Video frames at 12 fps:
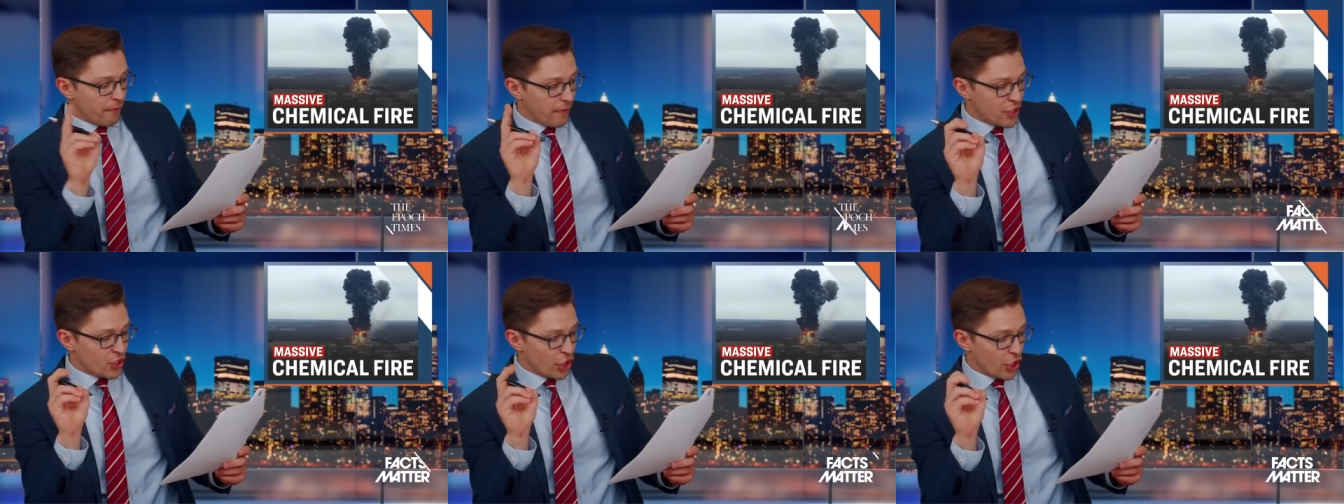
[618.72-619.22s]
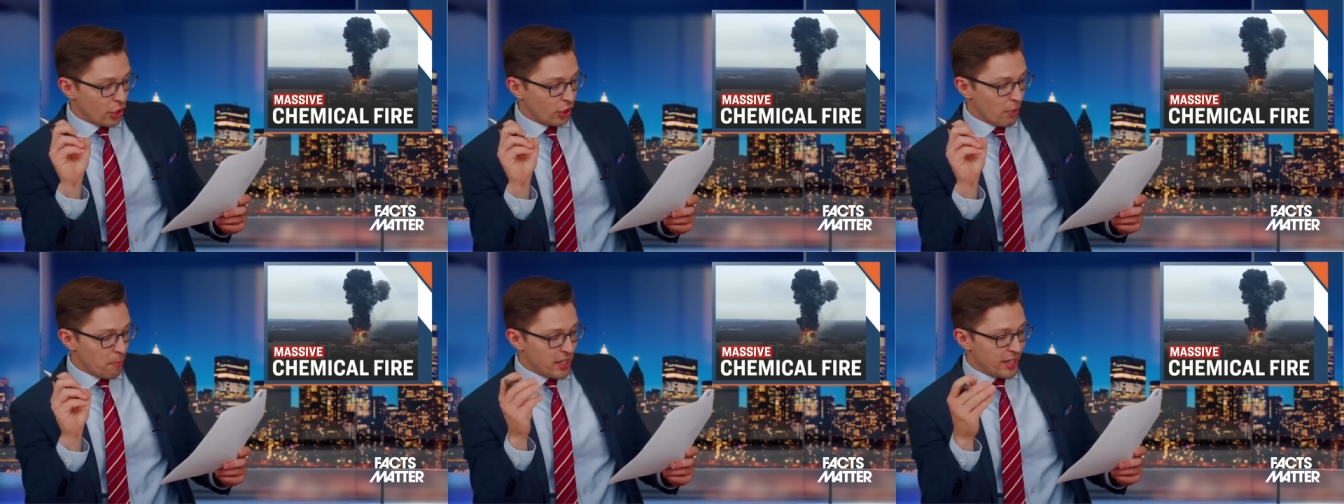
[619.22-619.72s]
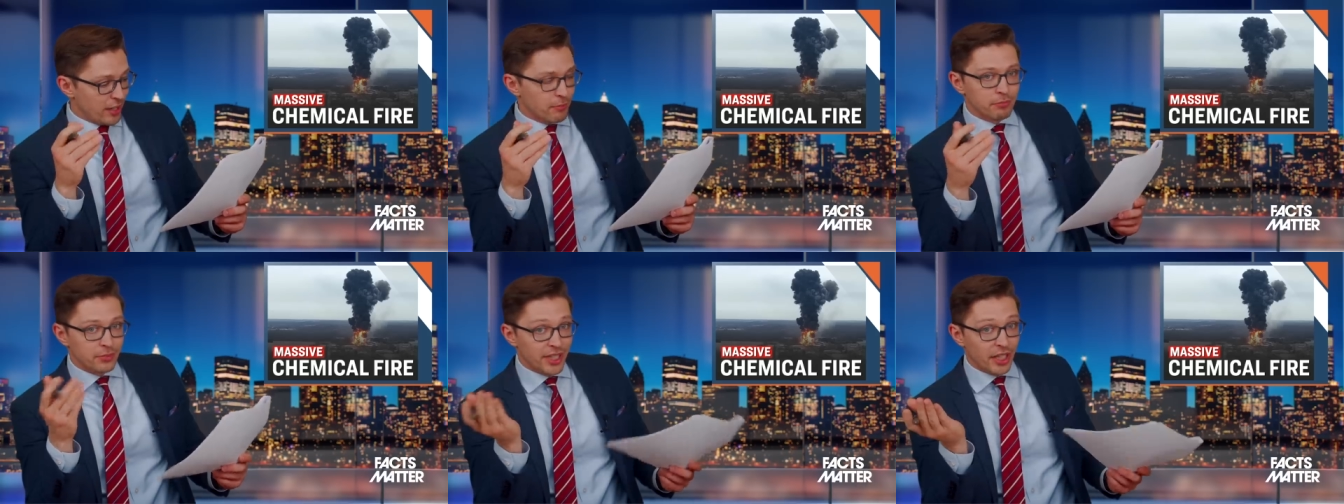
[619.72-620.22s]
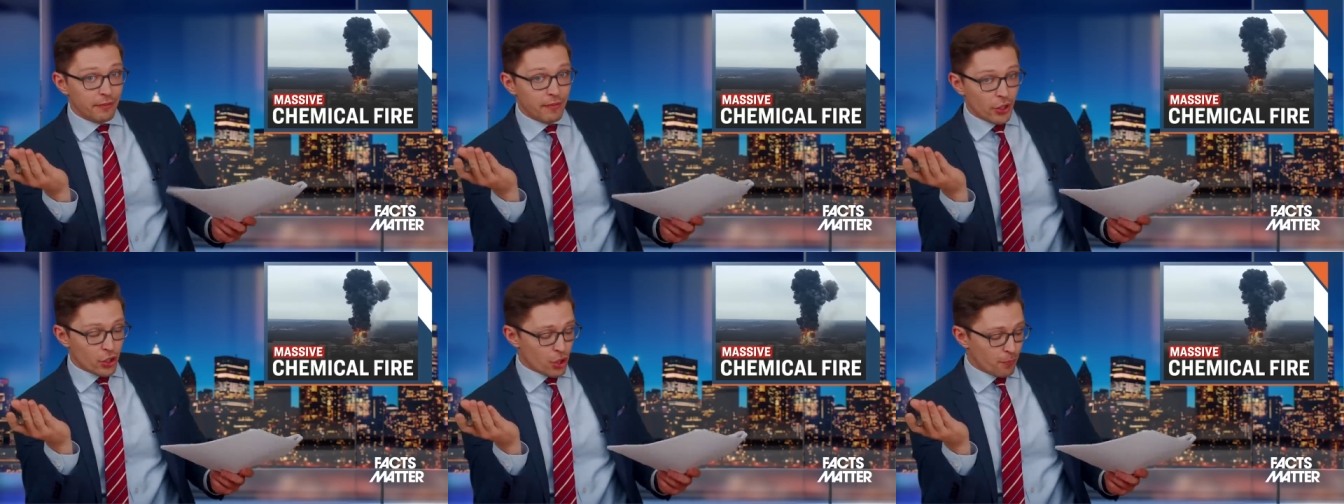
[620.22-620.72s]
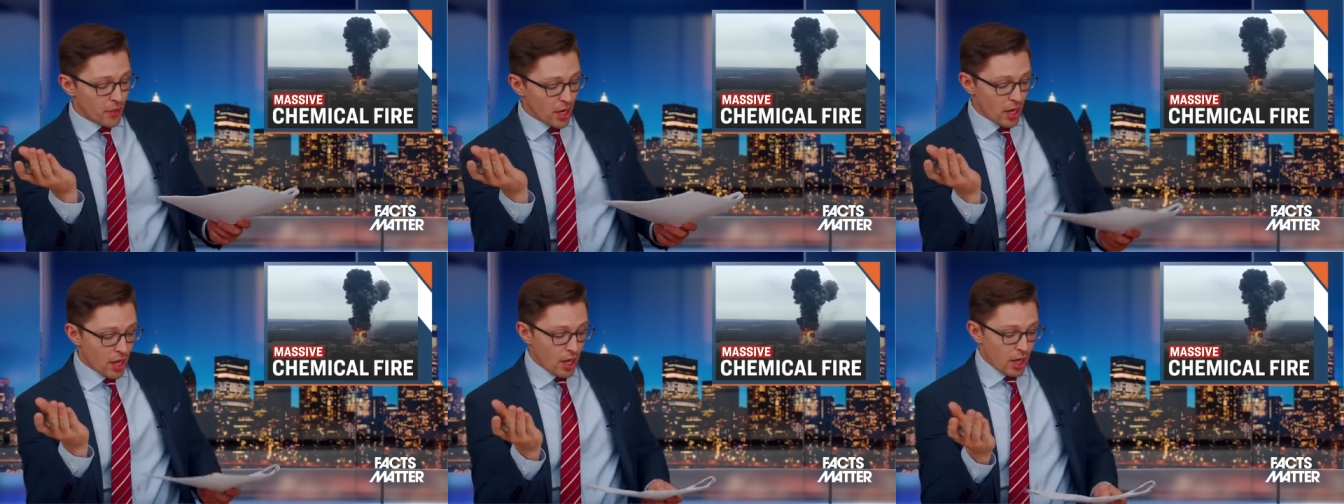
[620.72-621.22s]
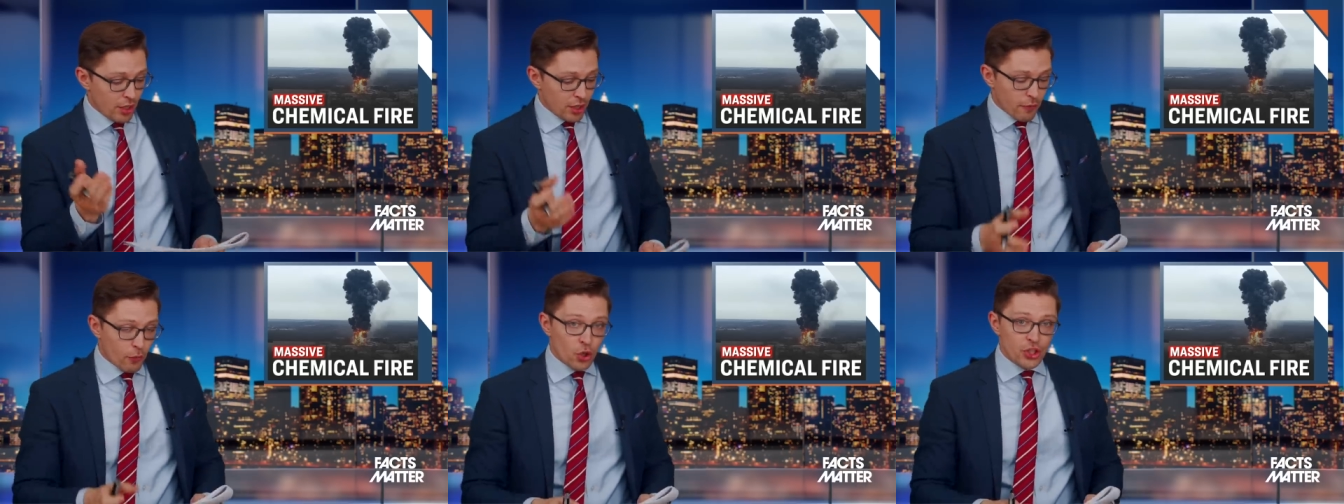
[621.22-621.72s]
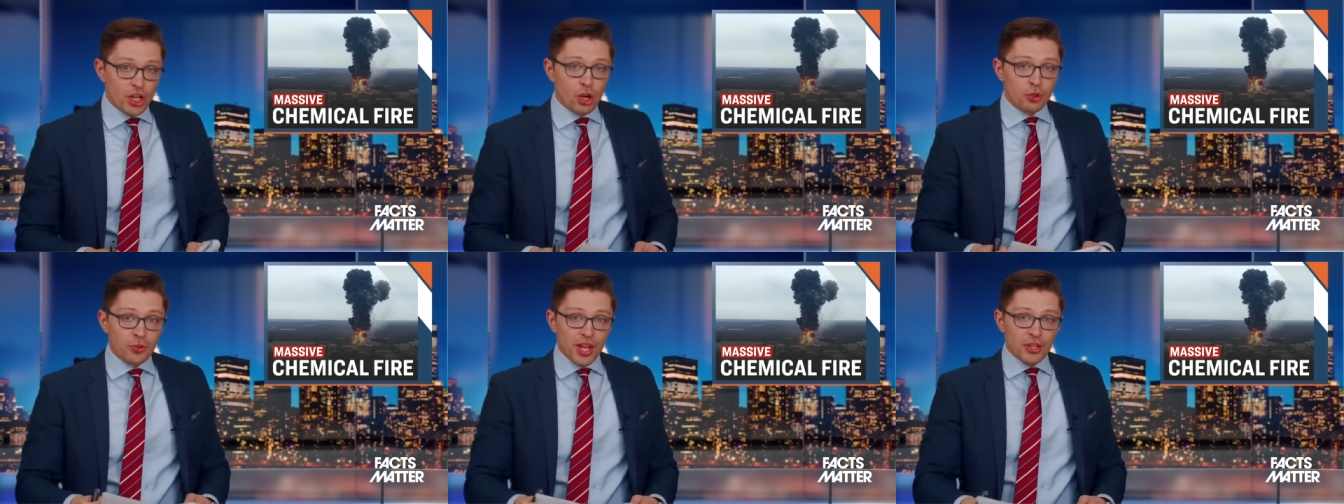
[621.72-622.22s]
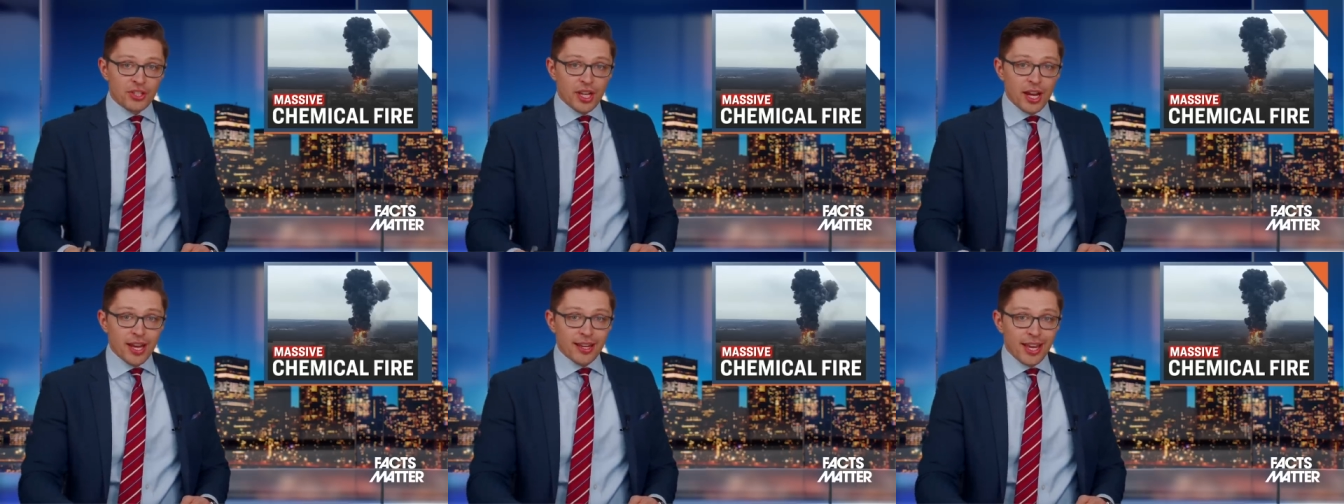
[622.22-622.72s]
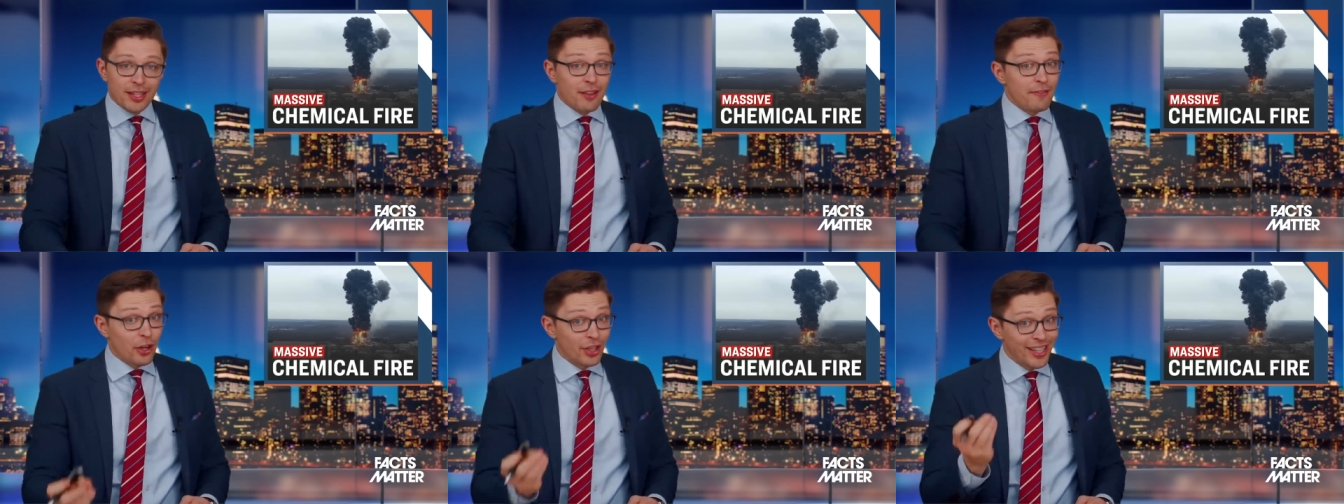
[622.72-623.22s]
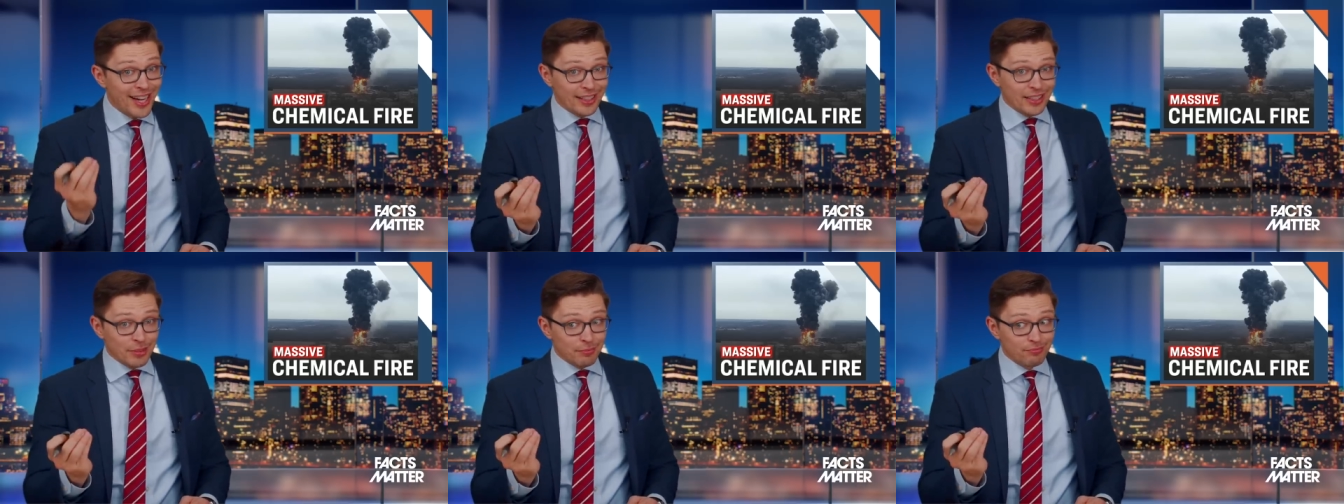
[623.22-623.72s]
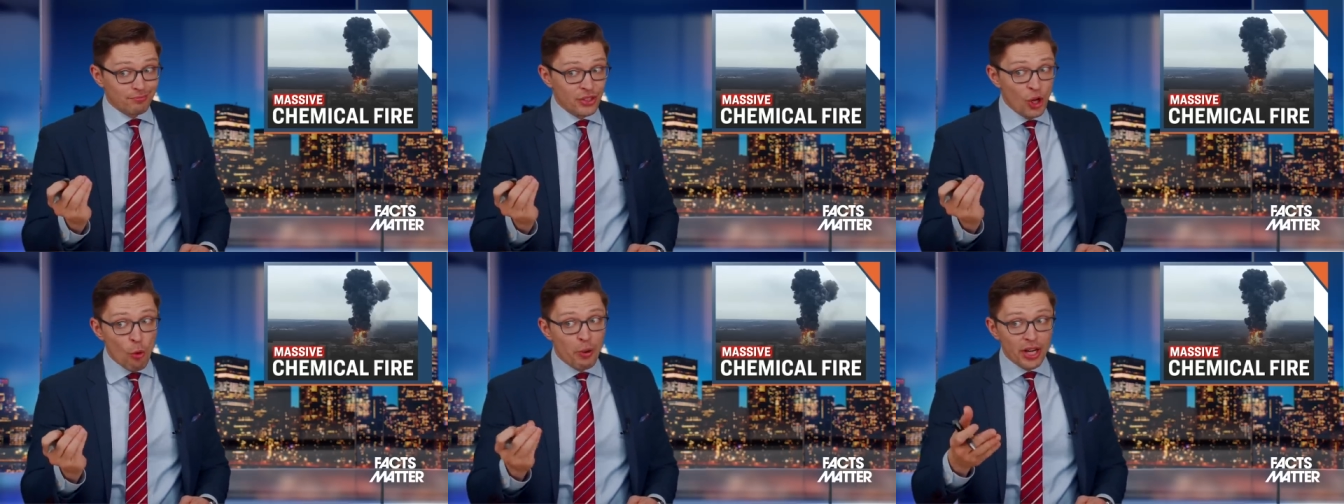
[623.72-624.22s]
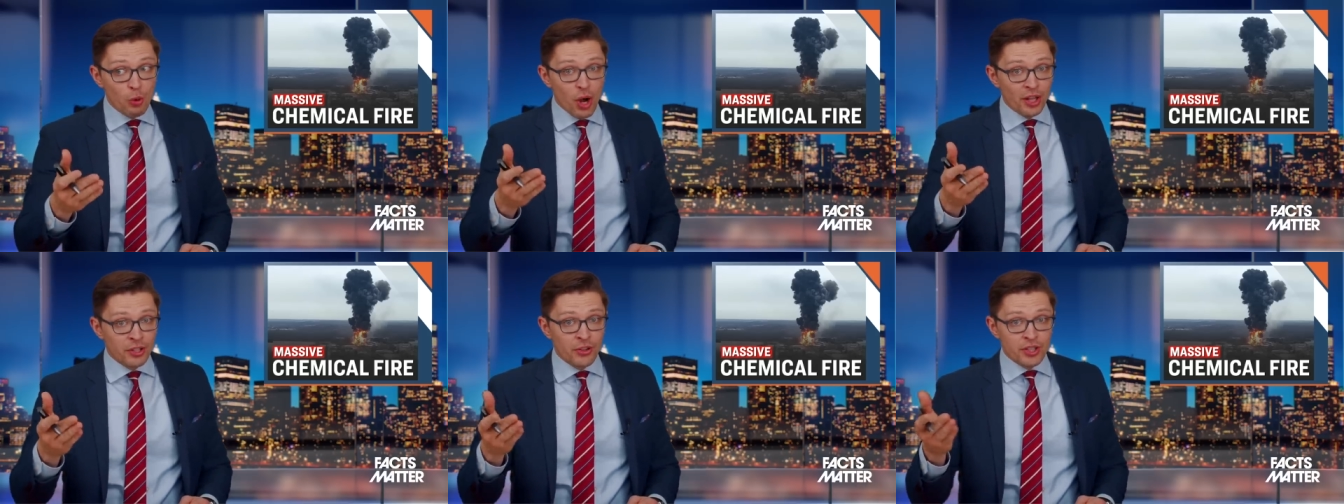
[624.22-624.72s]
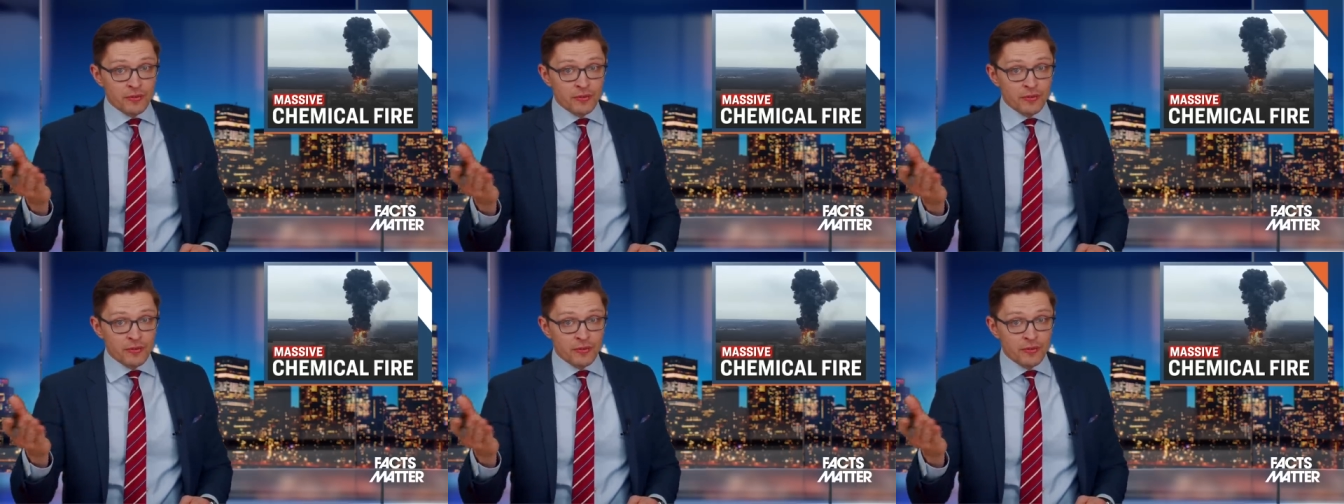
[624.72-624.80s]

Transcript: fish kill meaning dead fish. Now, of course, it goes without saying that very likely nobody wanted this